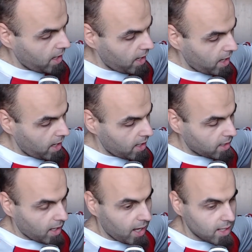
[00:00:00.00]
and
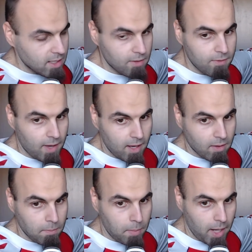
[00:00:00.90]
I actually found
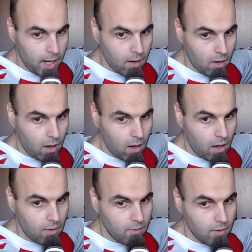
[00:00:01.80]
a pair of